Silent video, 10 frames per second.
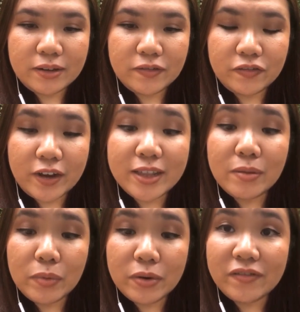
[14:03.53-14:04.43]
find
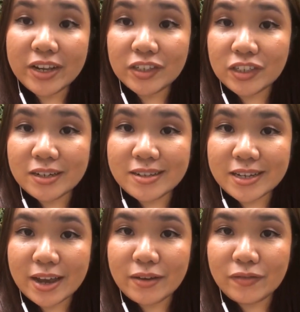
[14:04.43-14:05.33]
the motivation
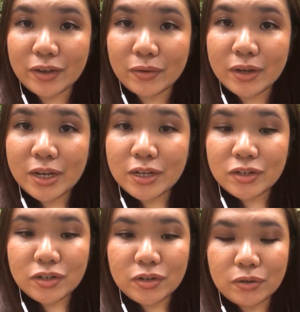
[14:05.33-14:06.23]
inside of you
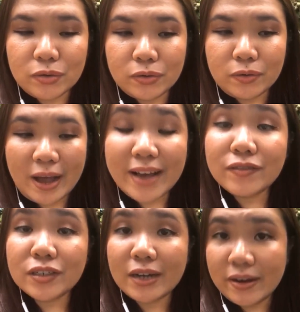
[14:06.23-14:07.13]
to,
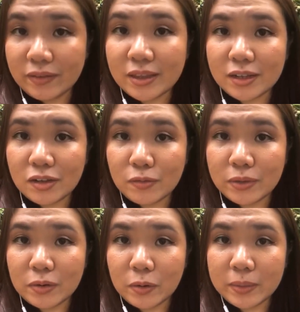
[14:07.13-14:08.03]
after having that
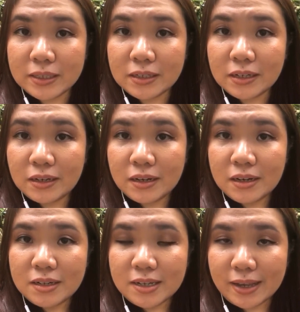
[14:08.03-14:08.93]
human moment,
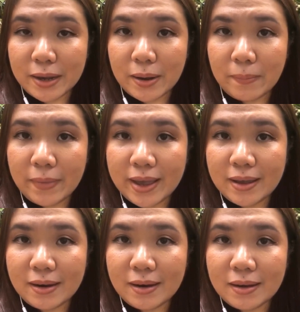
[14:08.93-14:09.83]
to get up
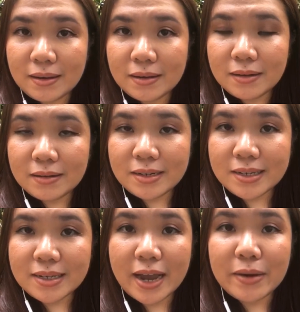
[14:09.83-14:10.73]
and
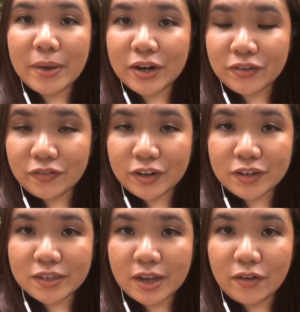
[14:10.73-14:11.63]
decide better for
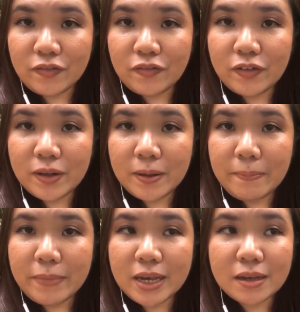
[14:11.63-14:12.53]
yourself,
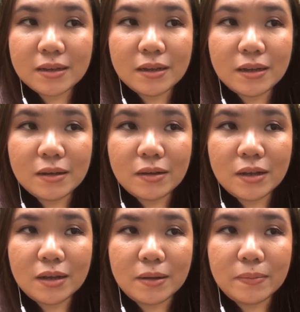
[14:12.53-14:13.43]
make
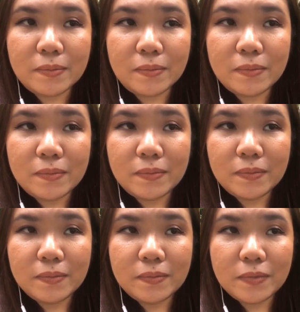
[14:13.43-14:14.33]

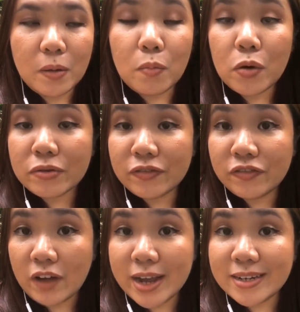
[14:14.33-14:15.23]
a more
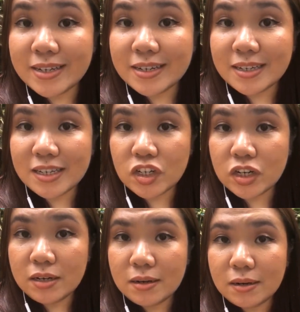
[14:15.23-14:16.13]
refined decision,